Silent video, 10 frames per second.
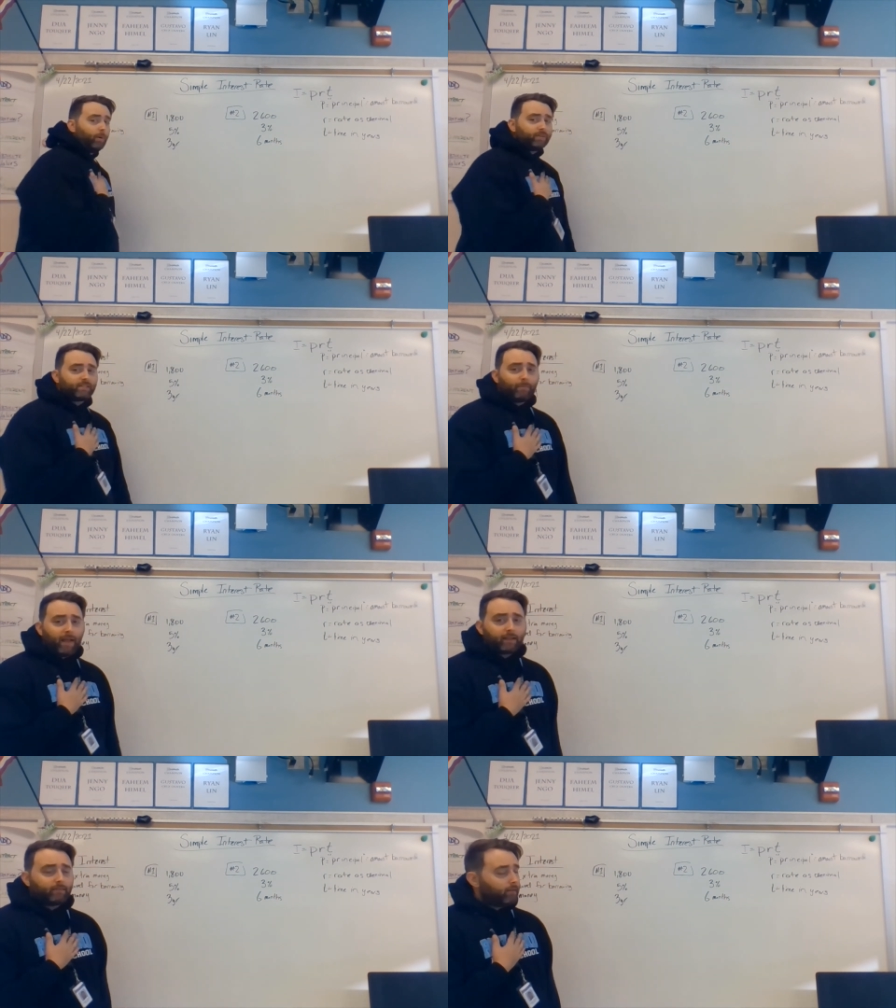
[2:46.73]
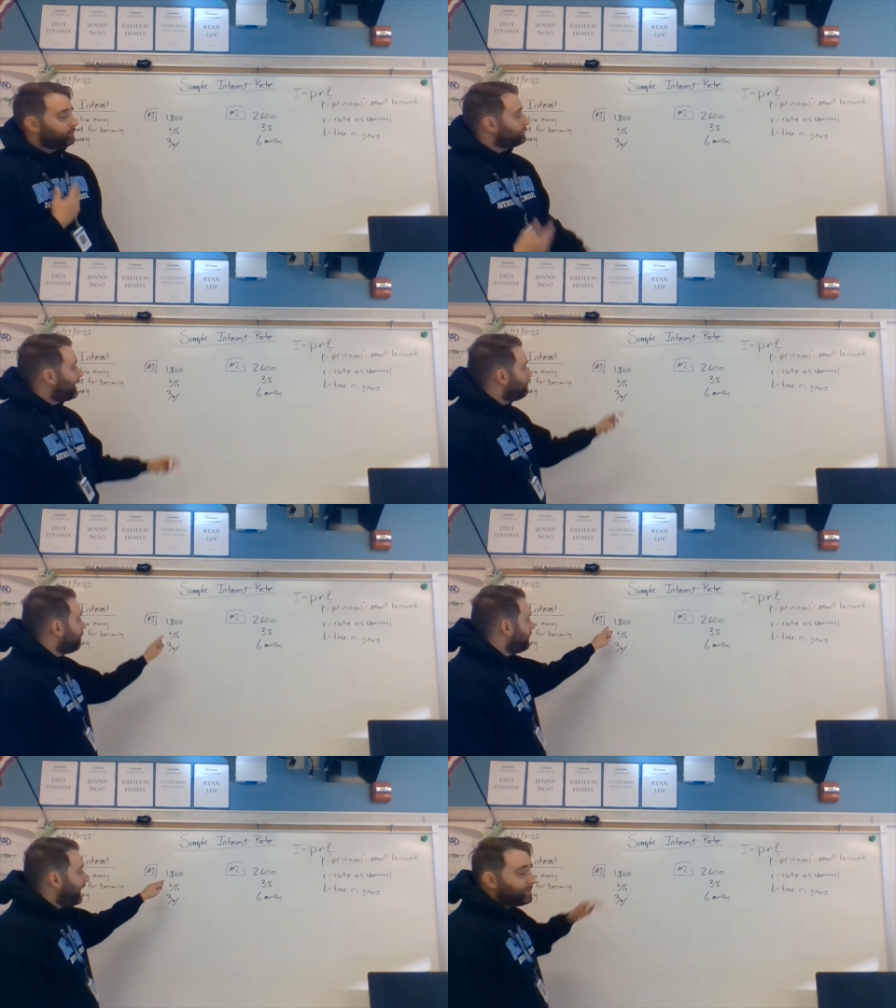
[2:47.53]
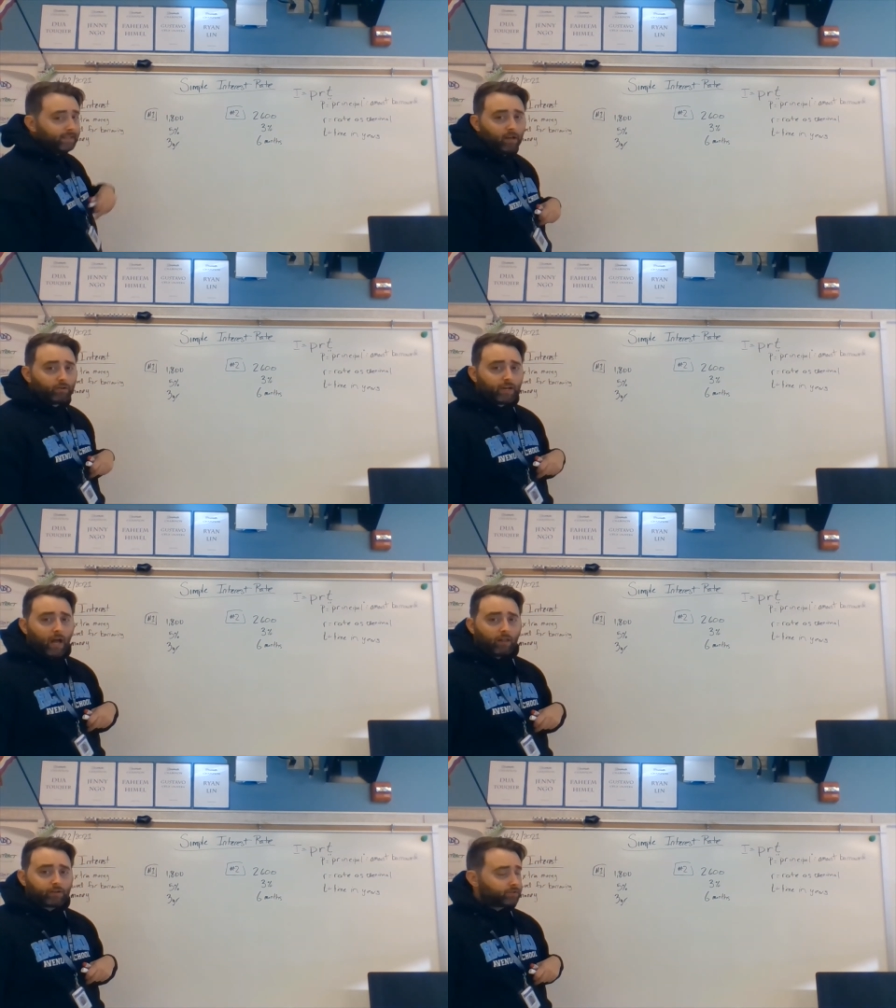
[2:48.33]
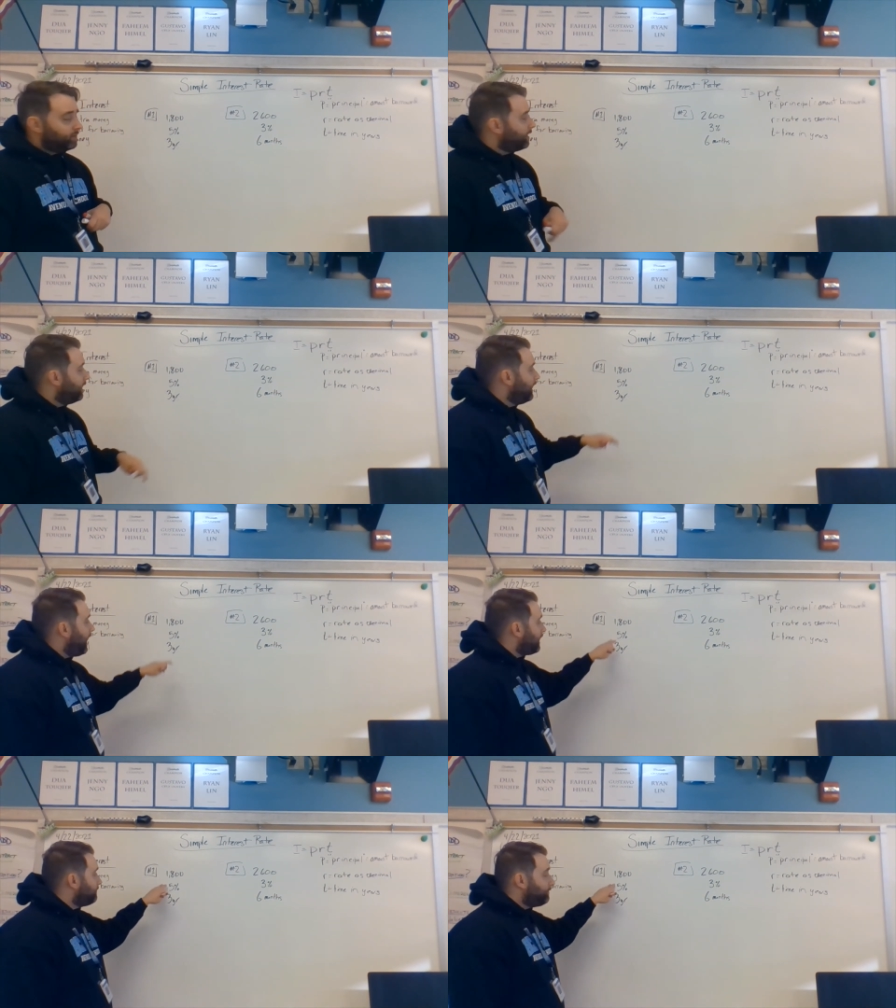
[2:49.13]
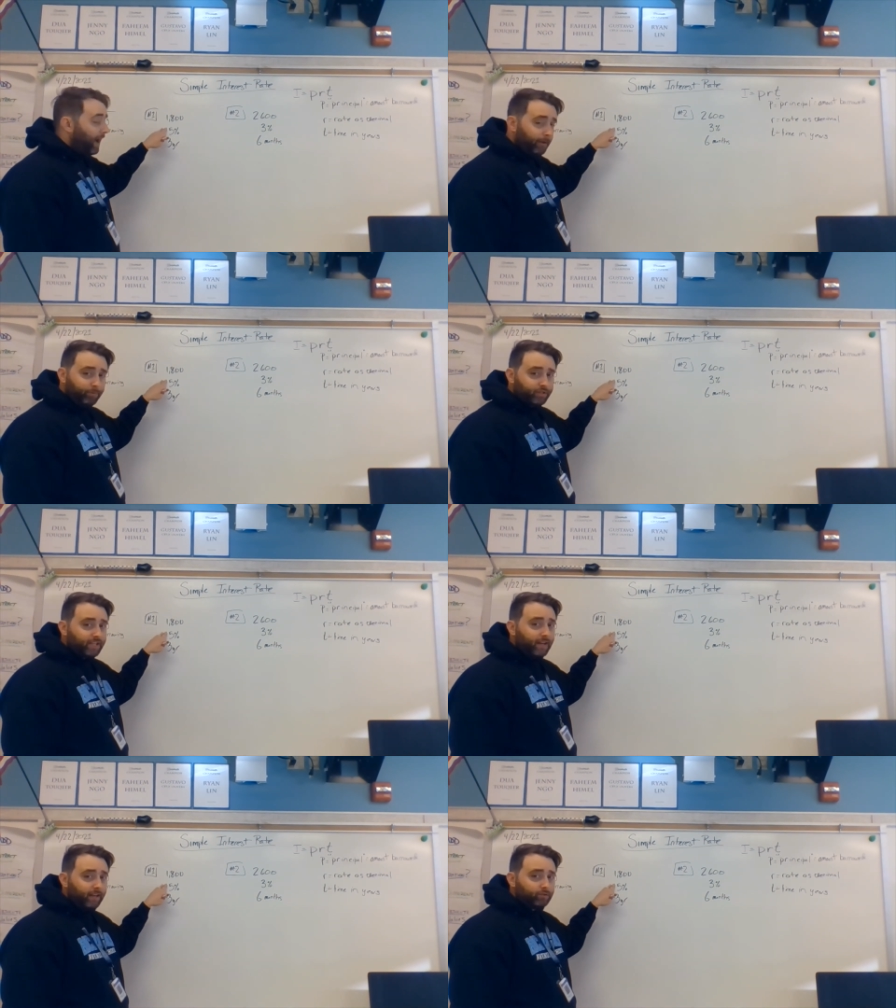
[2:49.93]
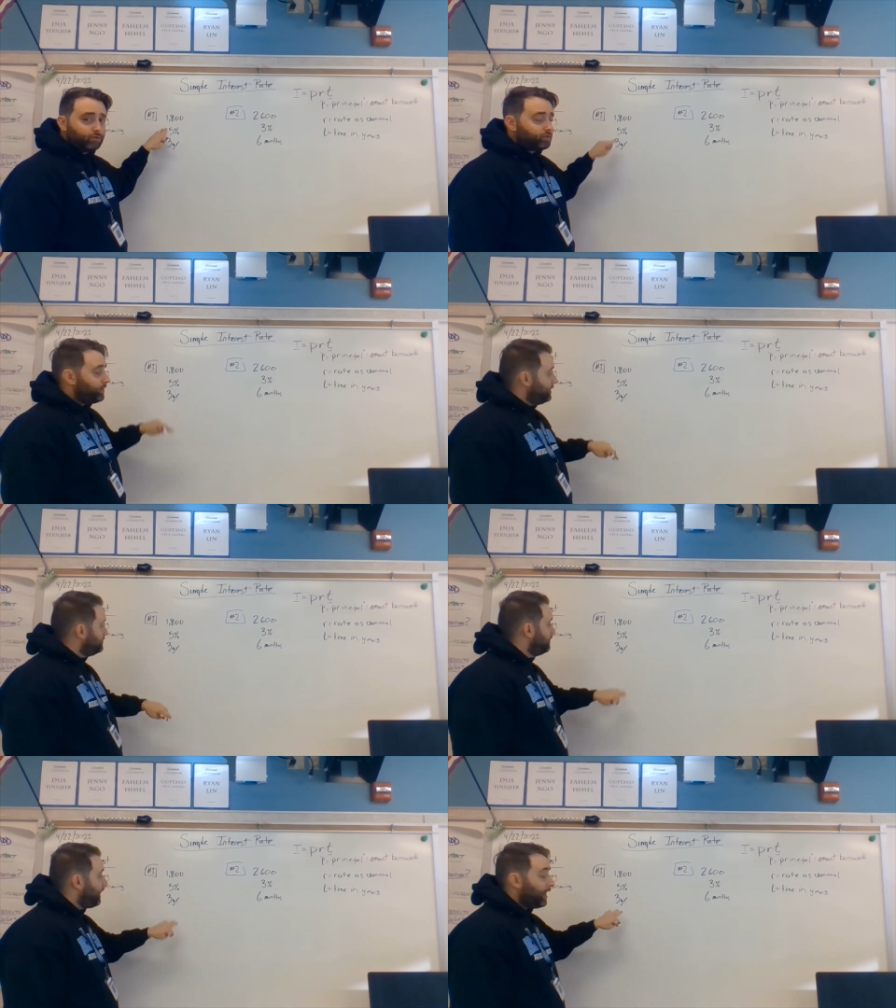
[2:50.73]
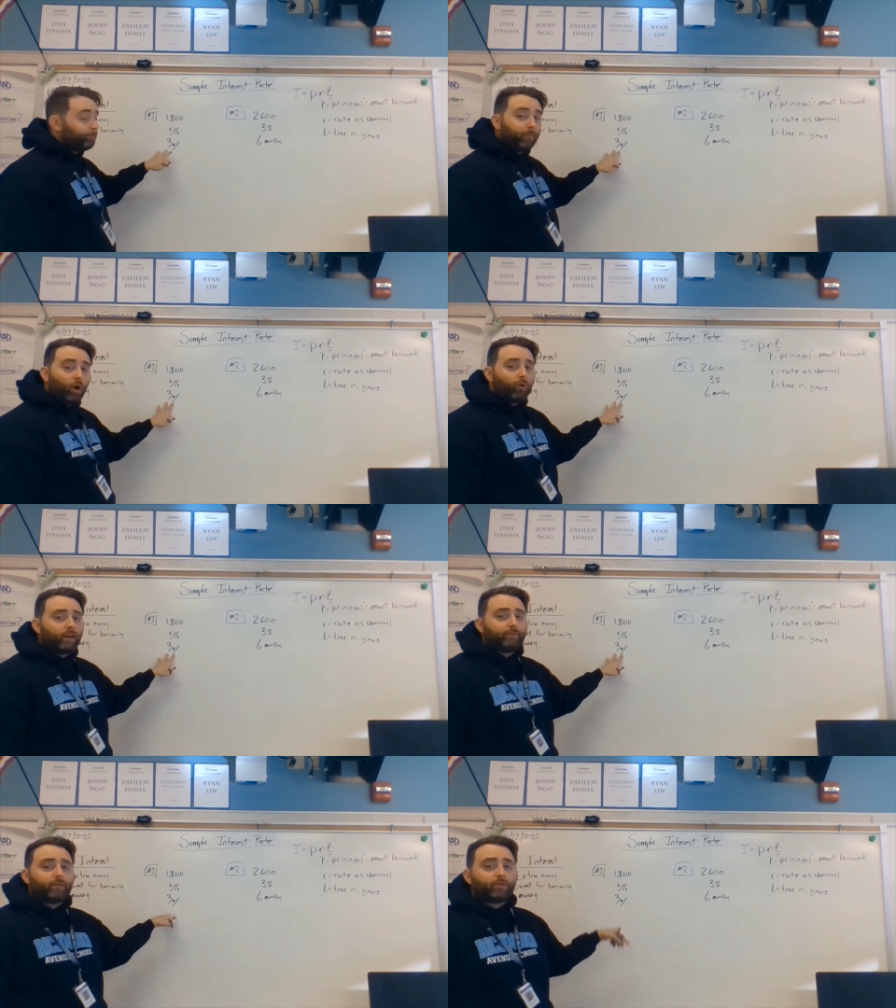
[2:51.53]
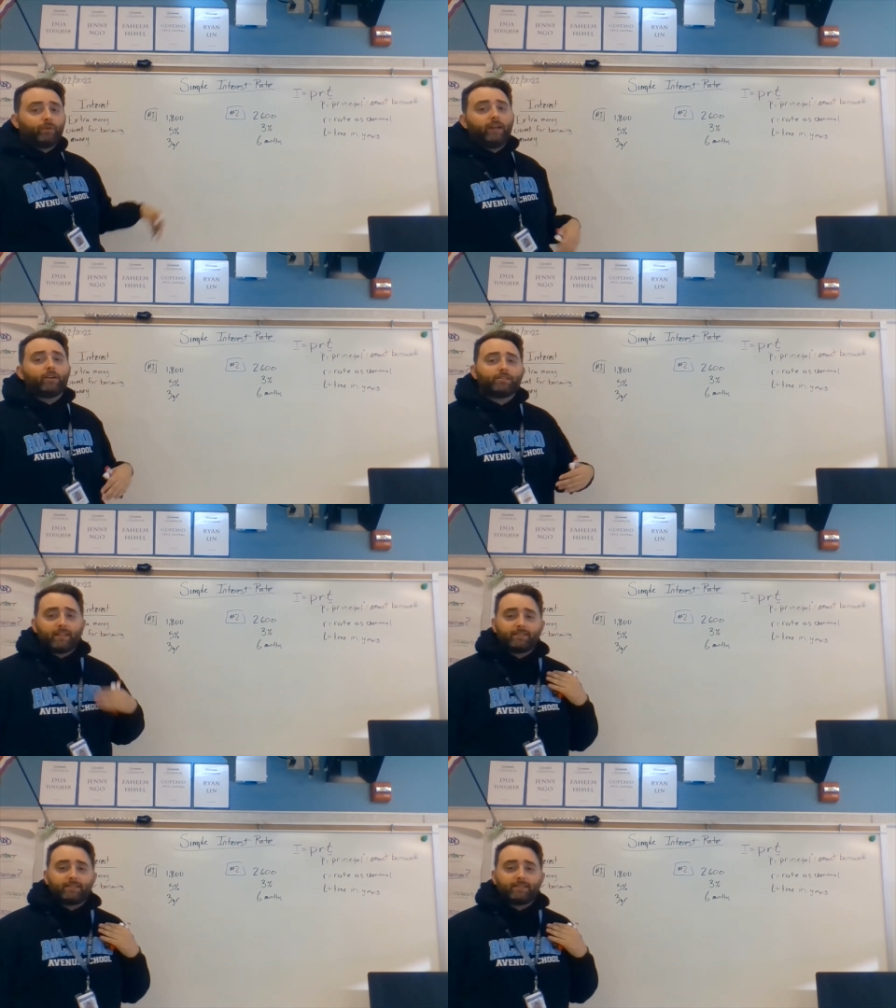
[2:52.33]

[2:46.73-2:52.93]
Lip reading: I went to the bank and I borrowed $1,800 at a 5% interest rate, and I borrowed it for 3 years.